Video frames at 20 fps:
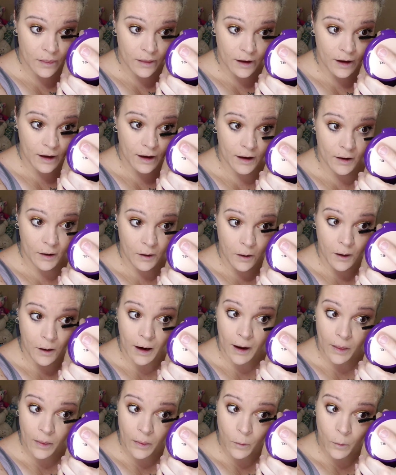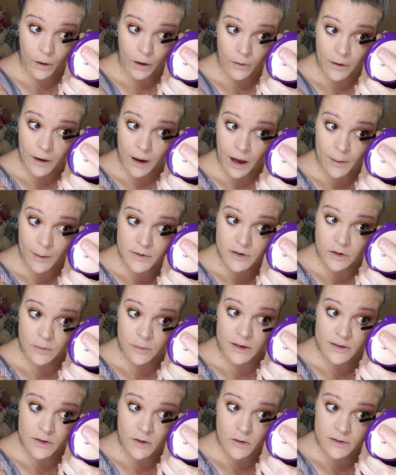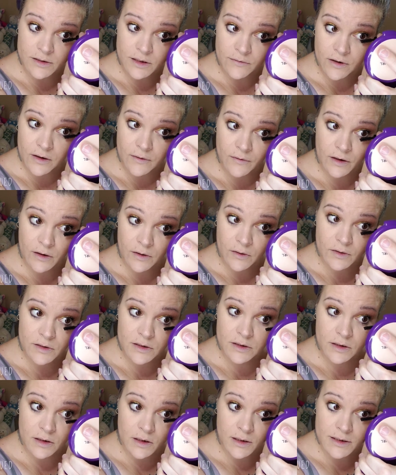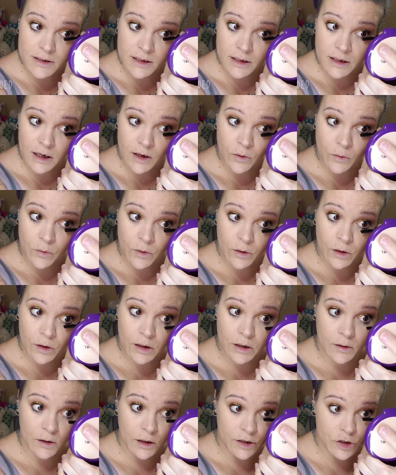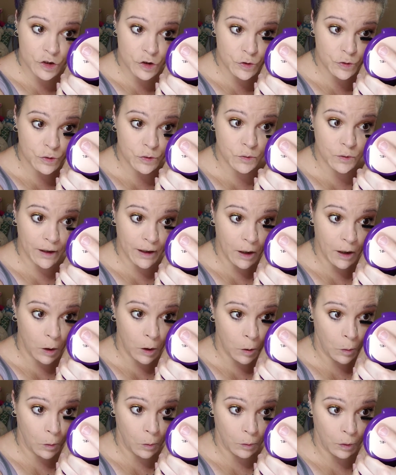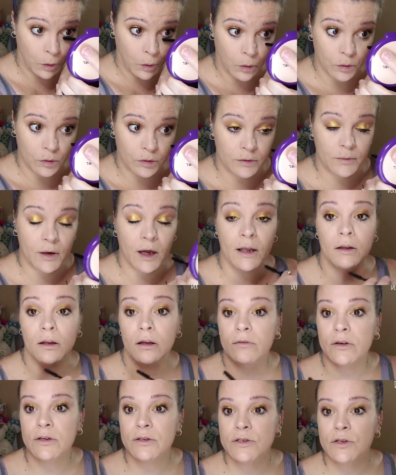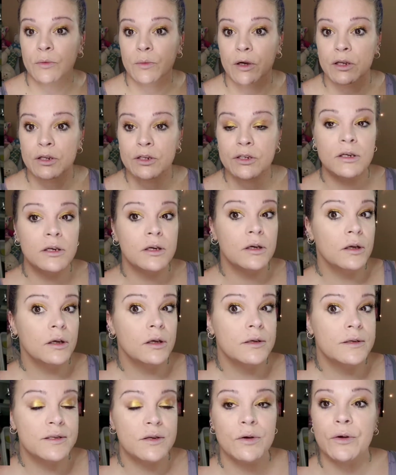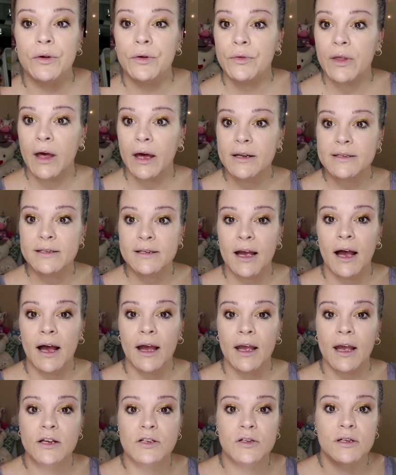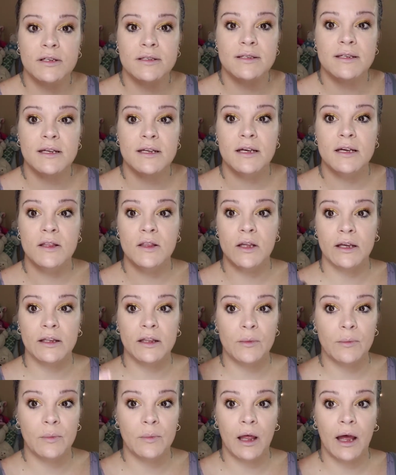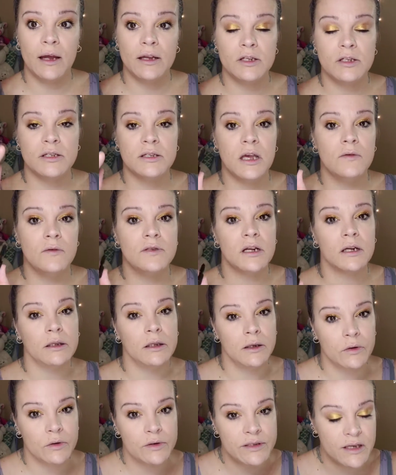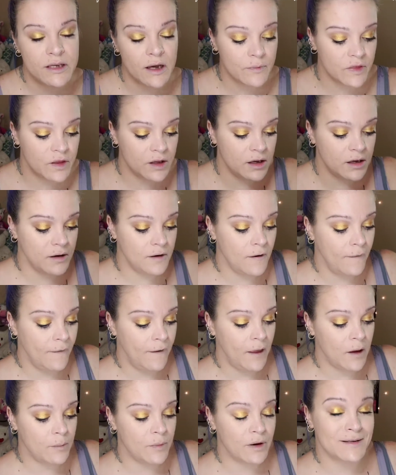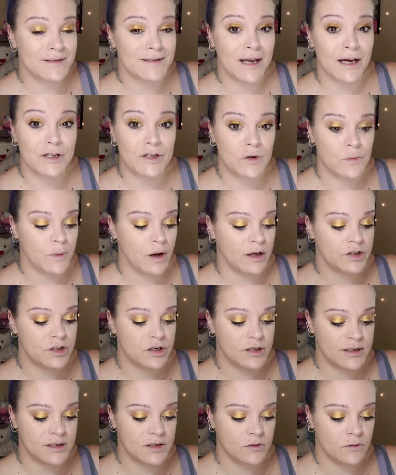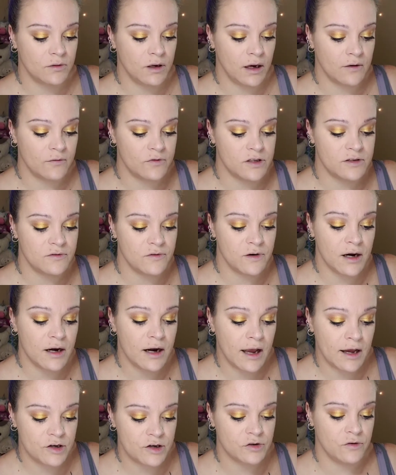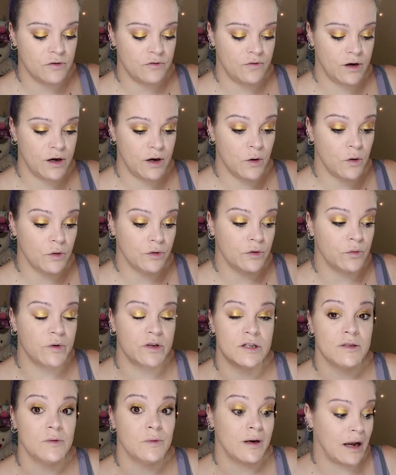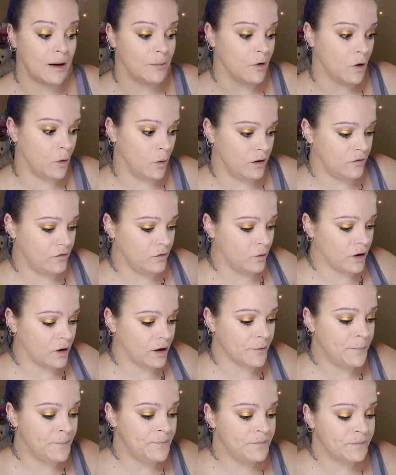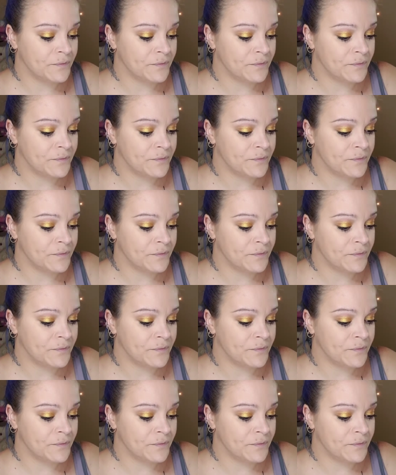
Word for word: that are one of the absolute best golds I've ever used. And it's like a really, a true like gold gold. I love it so much. So that is the eye. As you can see, like the black just gives it a little something, but it's not too much. It's still kind of just very natural and very golden, which is what I'm going for.